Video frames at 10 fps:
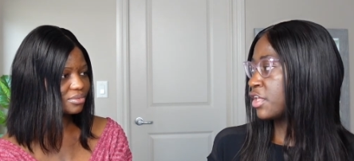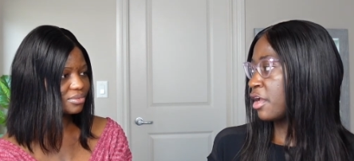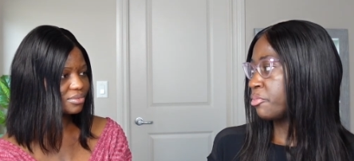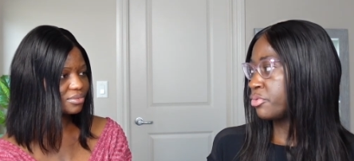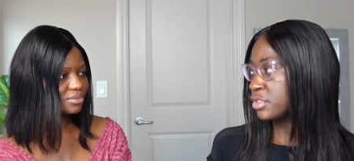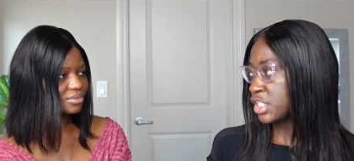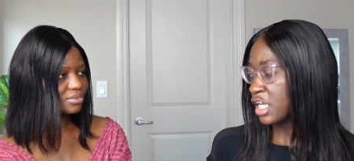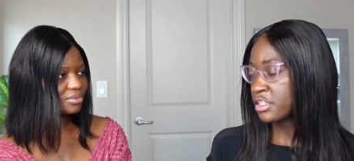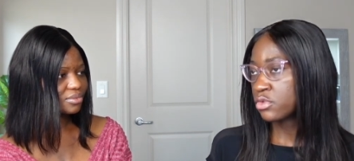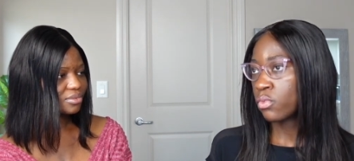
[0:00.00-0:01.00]
Speaker 1: year
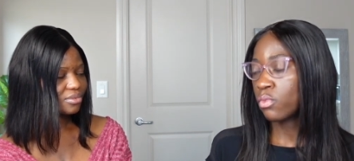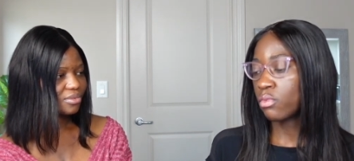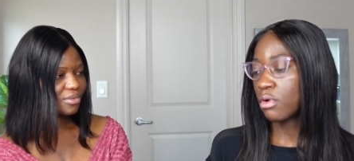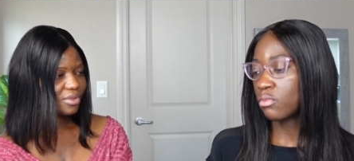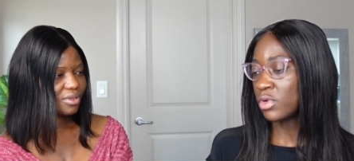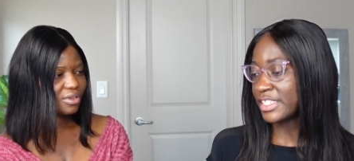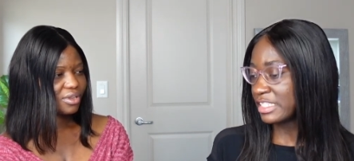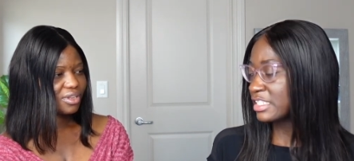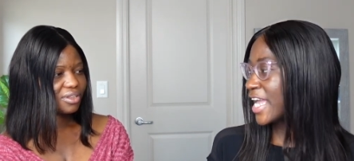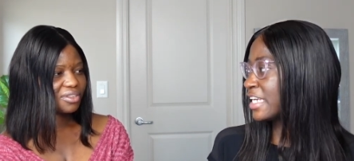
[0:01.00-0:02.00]
project, was
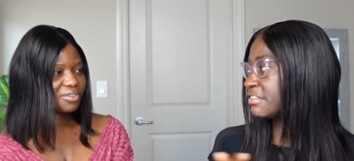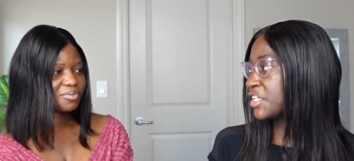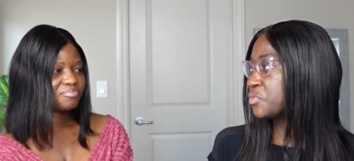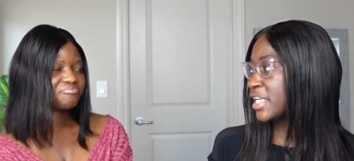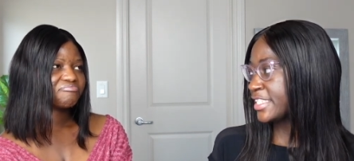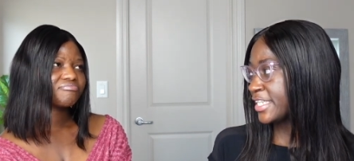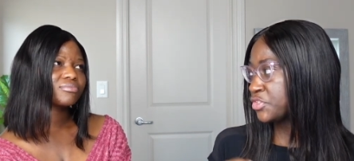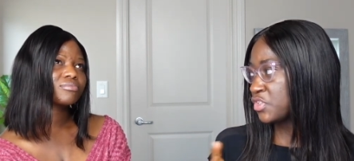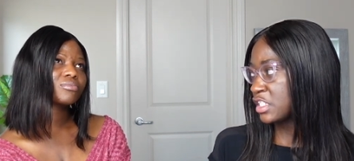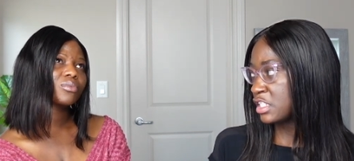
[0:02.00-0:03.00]
it anything related to
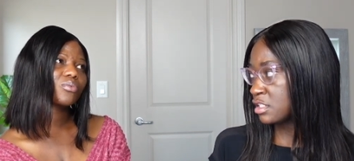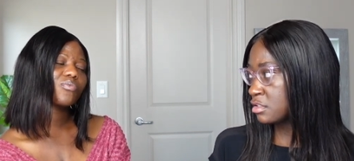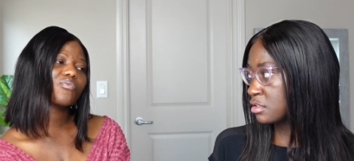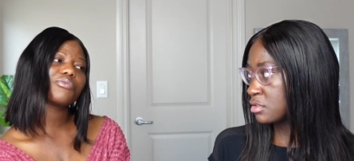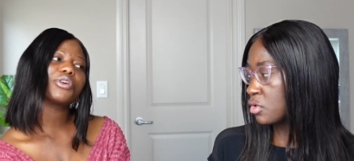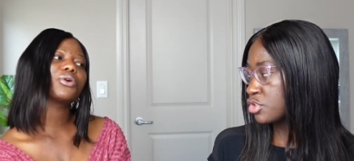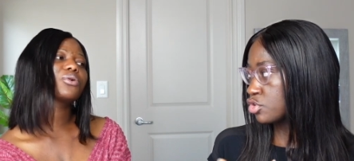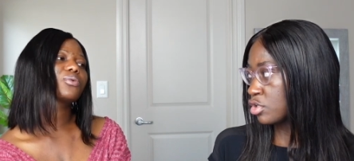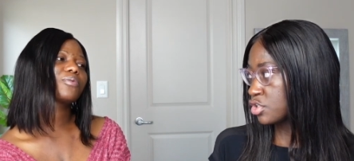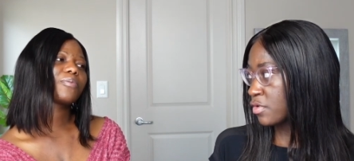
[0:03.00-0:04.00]
steel
Speaker 2: no. or
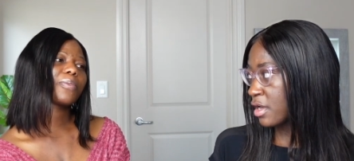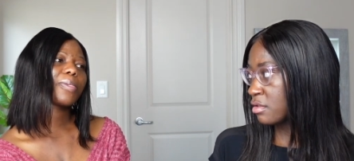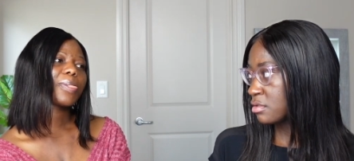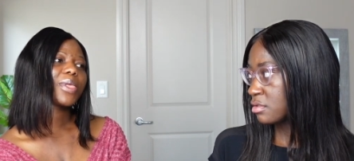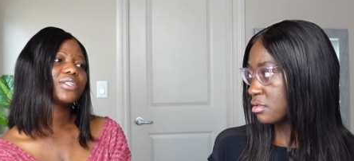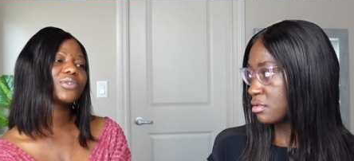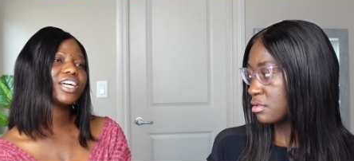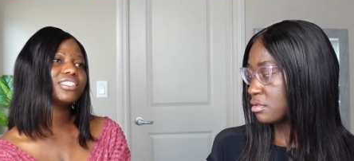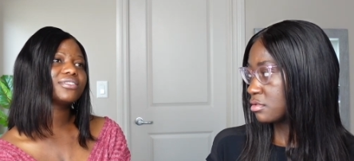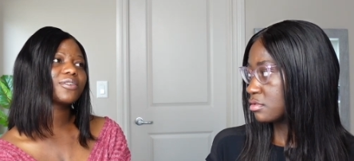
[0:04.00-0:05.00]
structural? So I
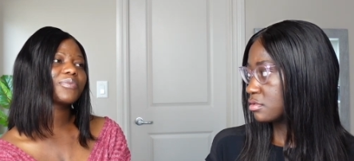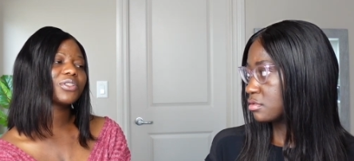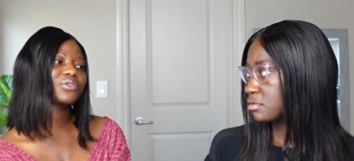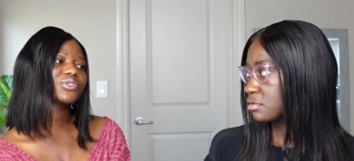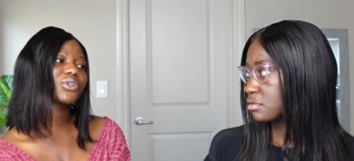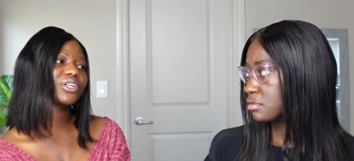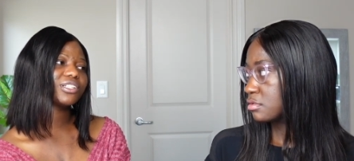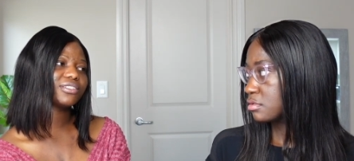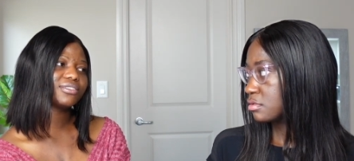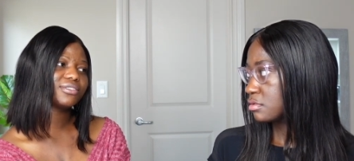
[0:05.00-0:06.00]
did something on
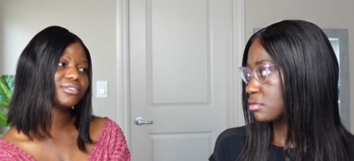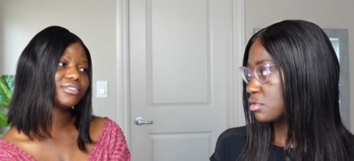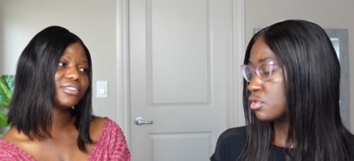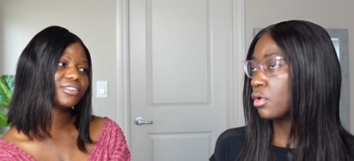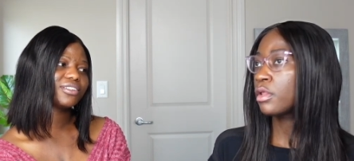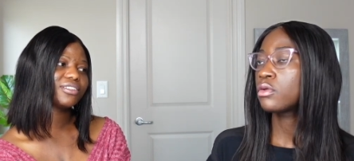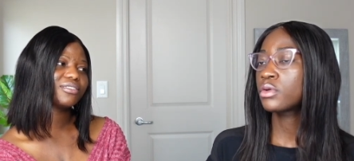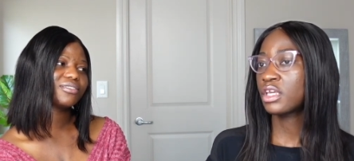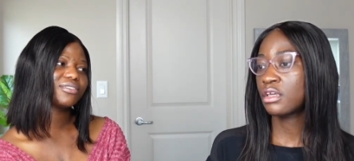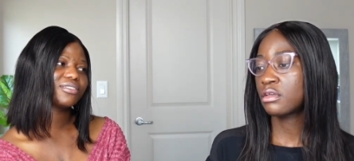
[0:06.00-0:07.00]
soil. Soil,
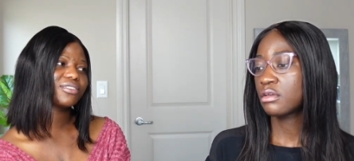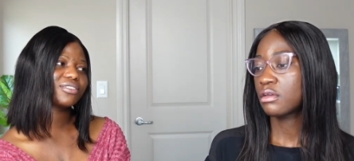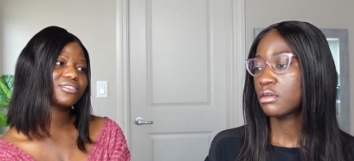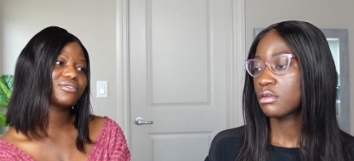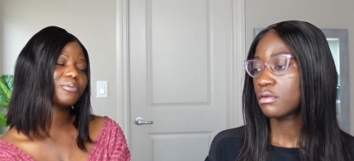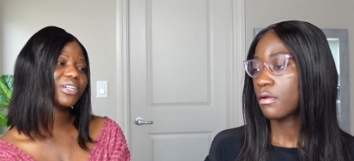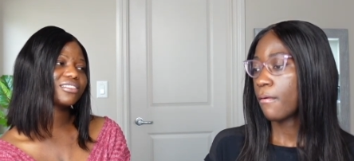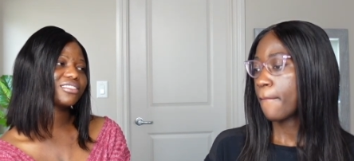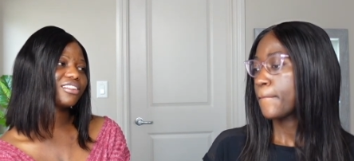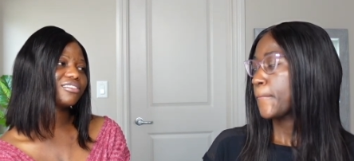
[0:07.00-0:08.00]
okay. Because, you know,
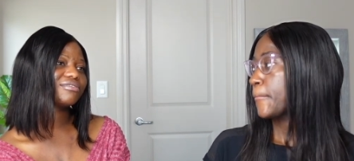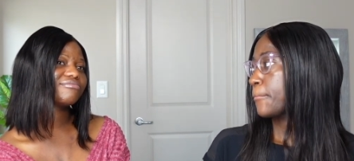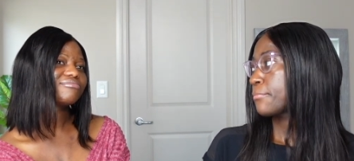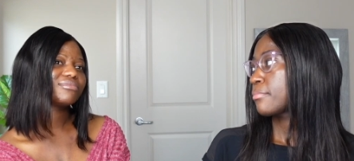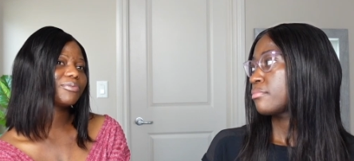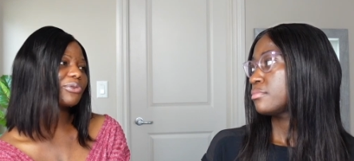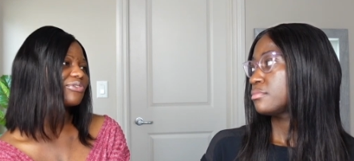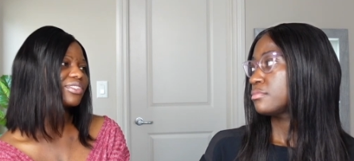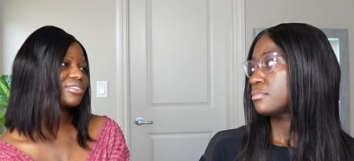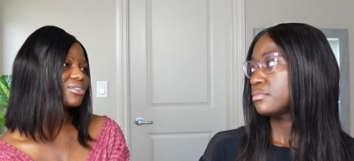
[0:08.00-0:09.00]
back then, the
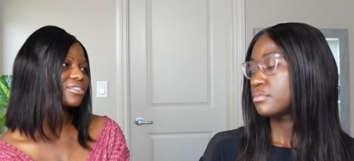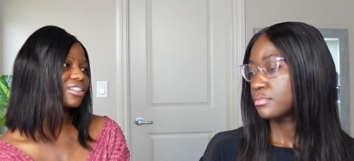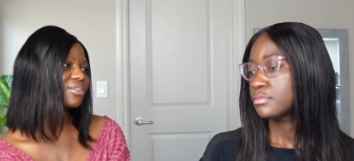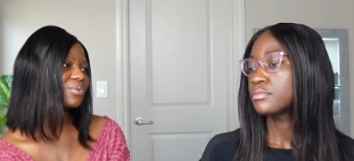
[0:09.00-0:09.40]
professors are